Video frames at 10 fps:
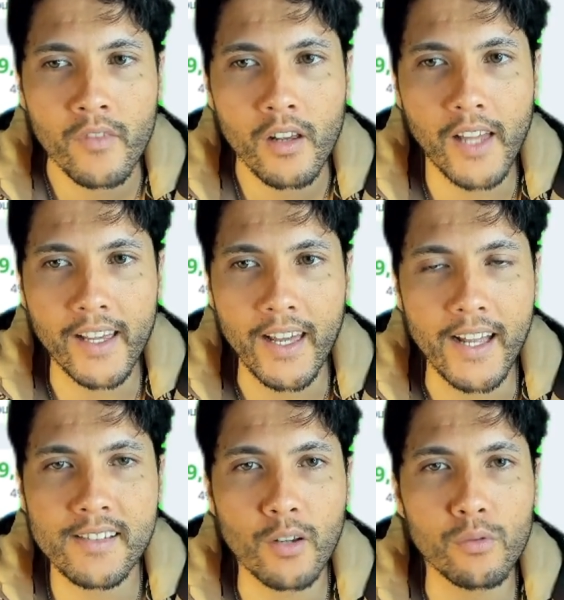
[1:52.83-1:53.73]

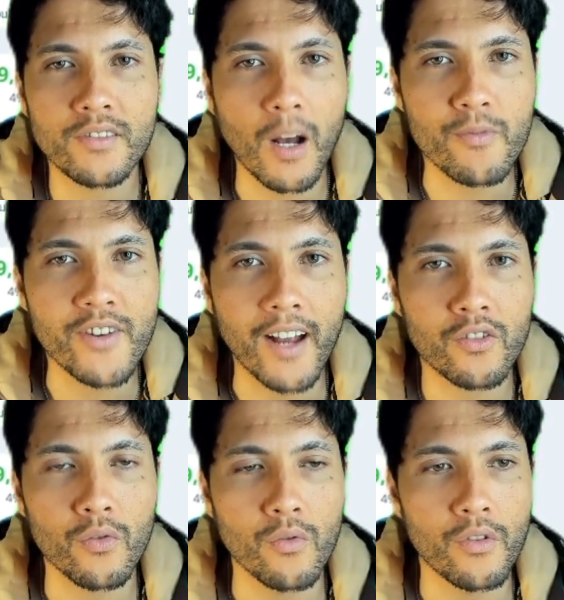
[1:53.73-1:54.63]
it's still subject
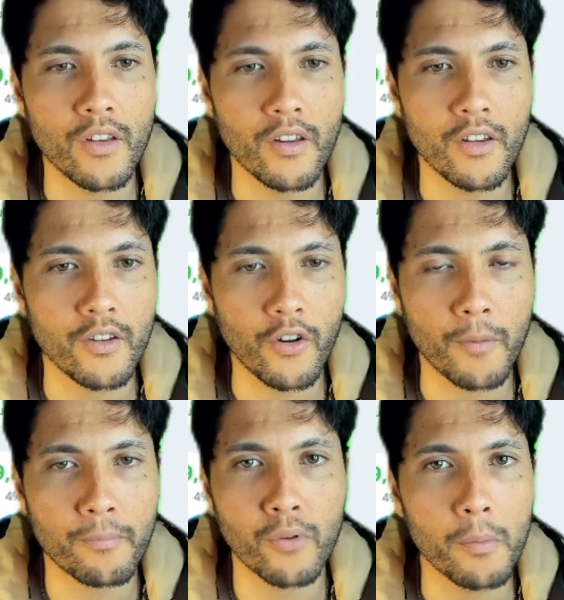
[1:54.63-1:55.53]
to
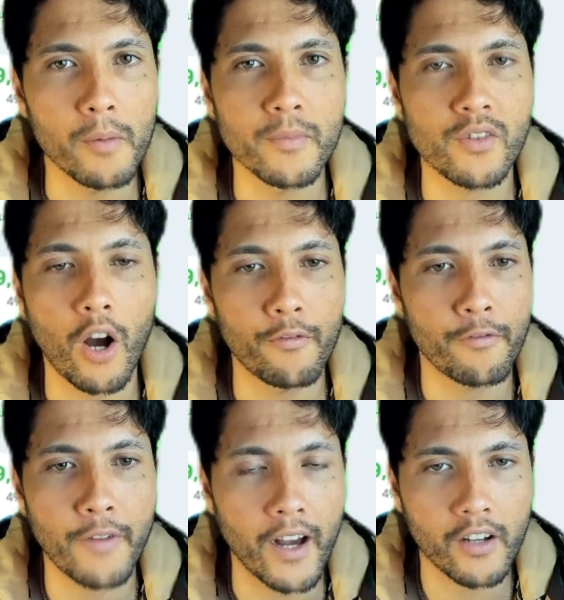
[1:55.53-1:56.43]
the problems of
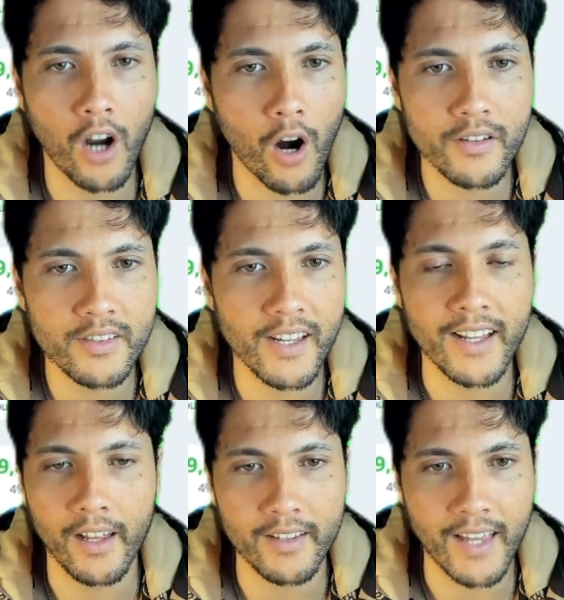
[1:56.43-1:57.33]
fiat
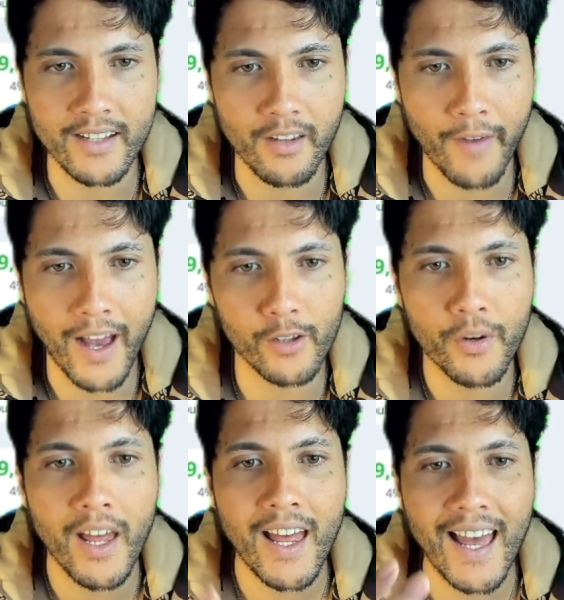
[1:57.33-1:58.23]
currency. It gets
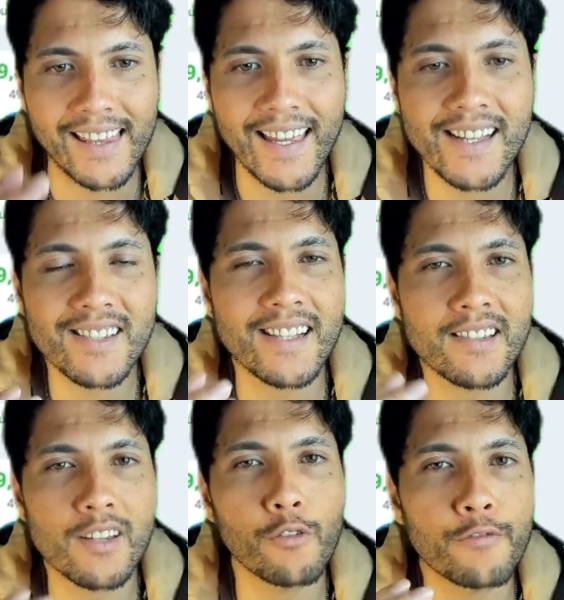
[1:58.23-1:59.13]
devalued. At least it's
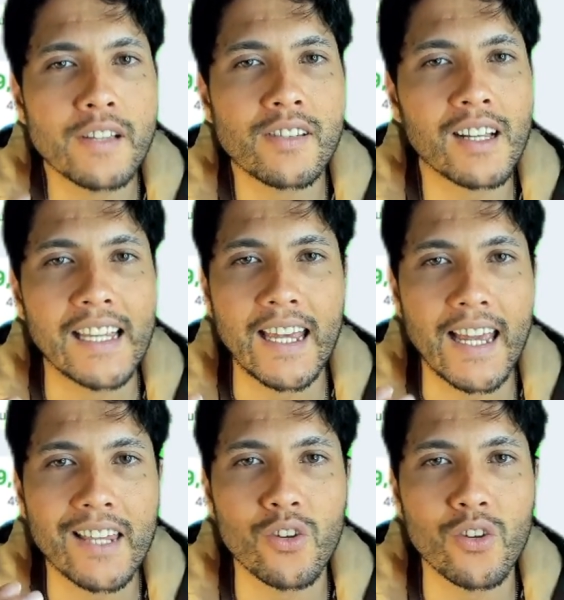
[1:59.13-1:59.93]
still physically in